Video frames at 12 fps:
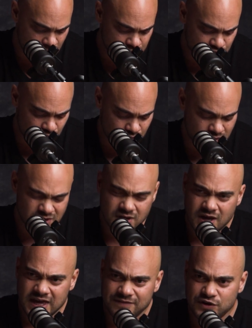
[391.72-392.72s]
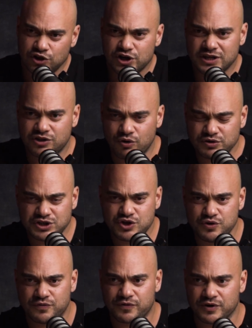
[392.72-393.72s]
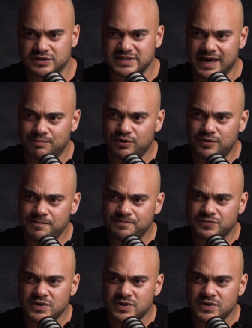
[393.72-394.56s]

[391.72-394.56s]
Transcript: So if you look at those two, for example,